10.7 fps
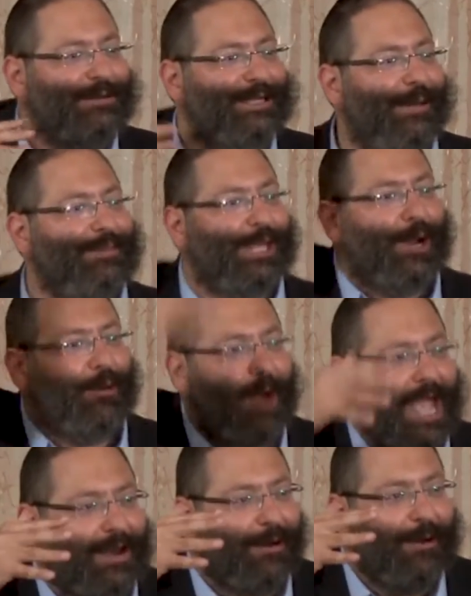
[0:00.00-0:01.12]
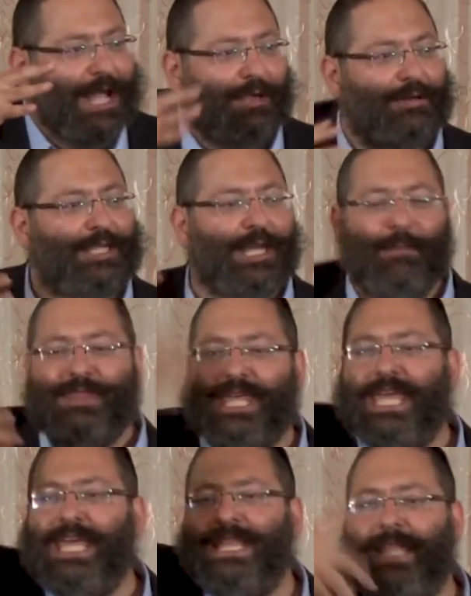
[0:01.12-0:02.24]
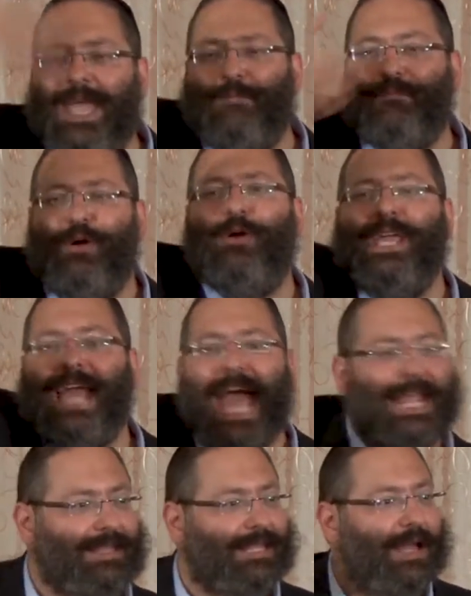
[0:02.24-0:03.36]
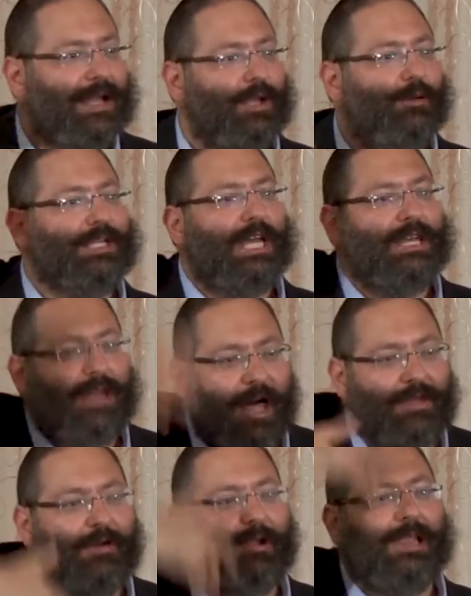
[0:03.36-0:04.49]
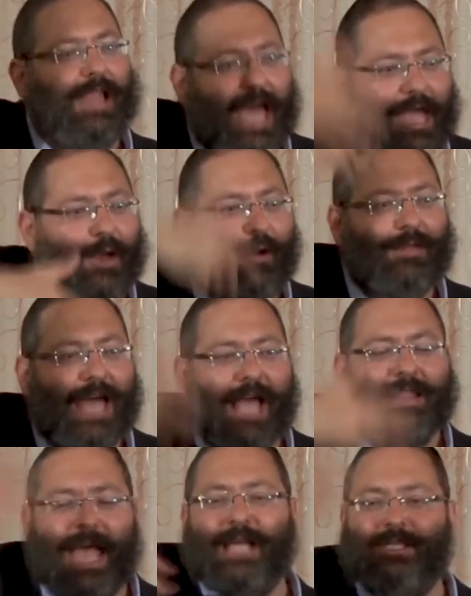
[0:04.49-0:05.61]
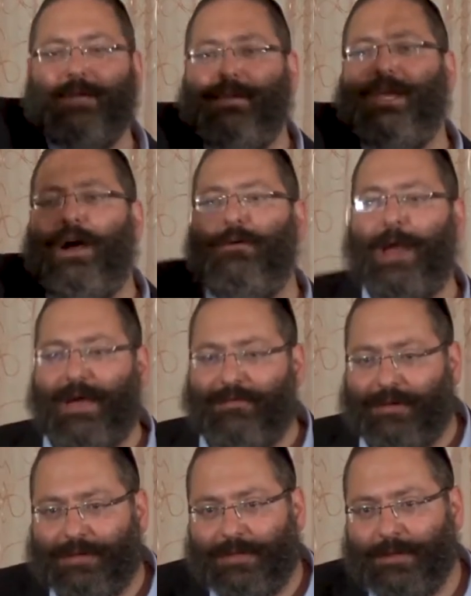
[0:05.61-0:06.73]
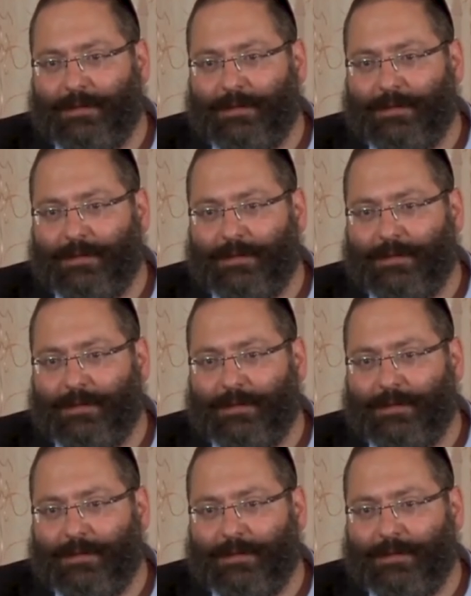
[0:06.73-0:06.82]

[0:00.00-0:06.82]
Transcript: there is something greater, there is something deeper yet. There is another layer that has to be unraveled.